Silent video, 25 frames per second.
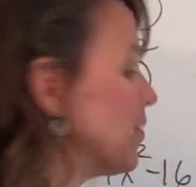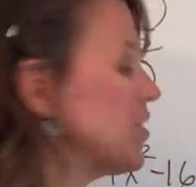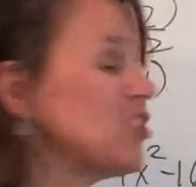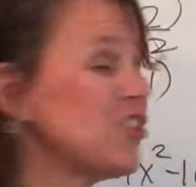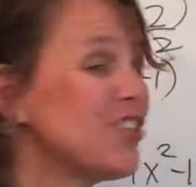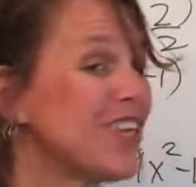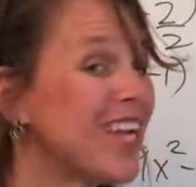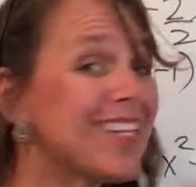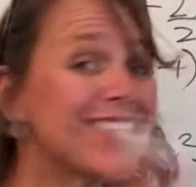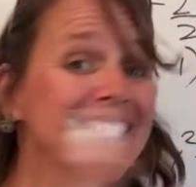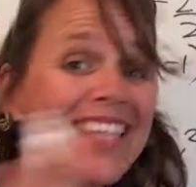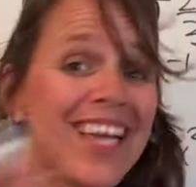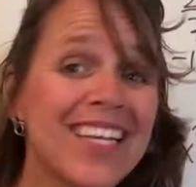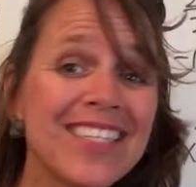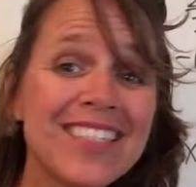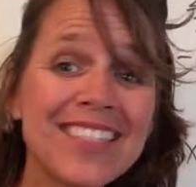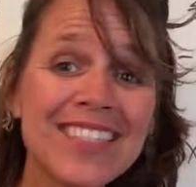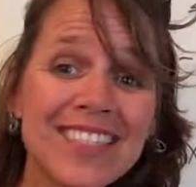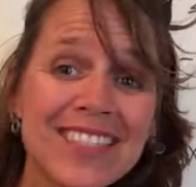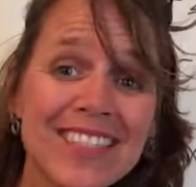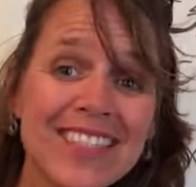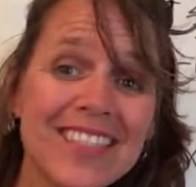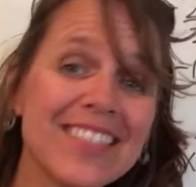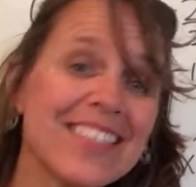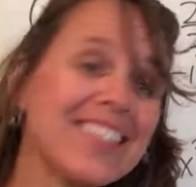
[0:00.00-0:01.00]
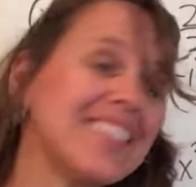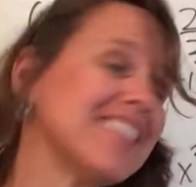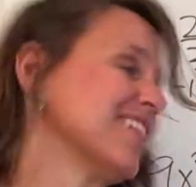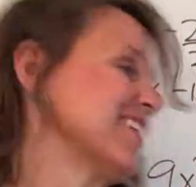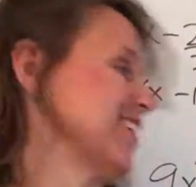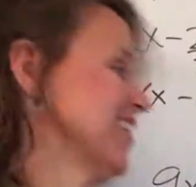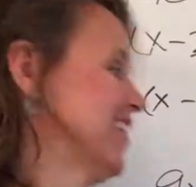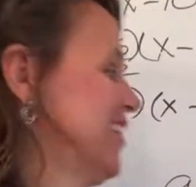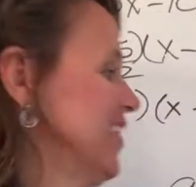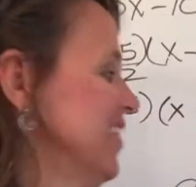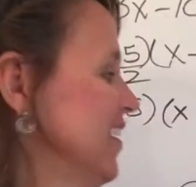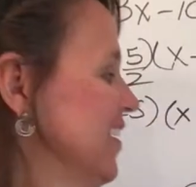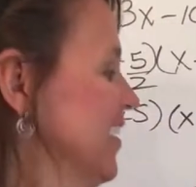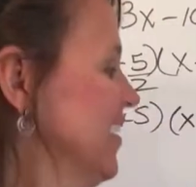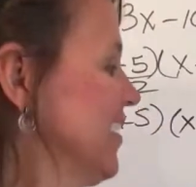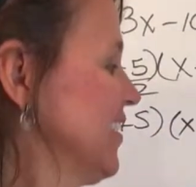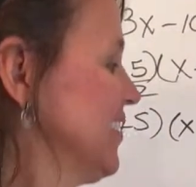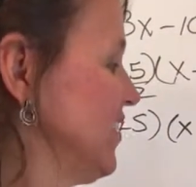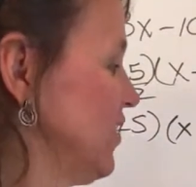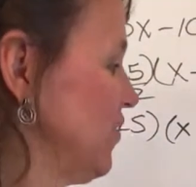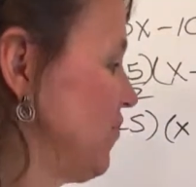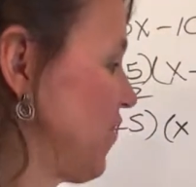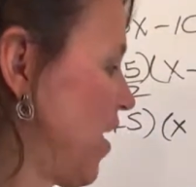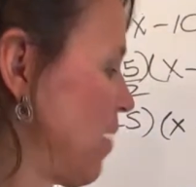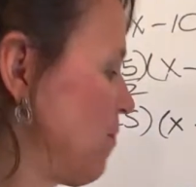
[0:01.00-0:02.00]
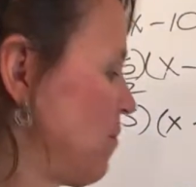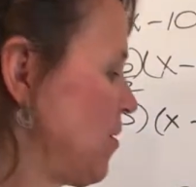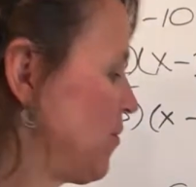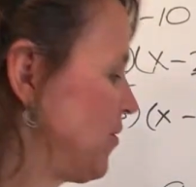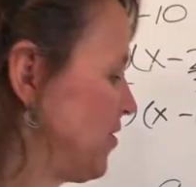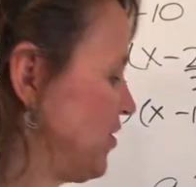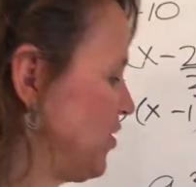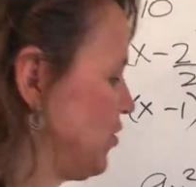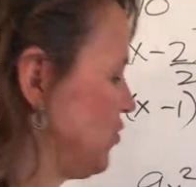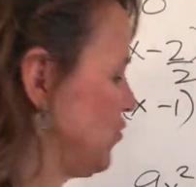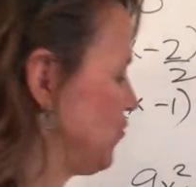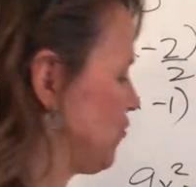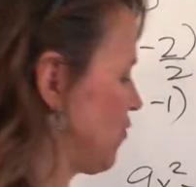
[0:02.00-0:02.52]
But you're not done. Divide by what you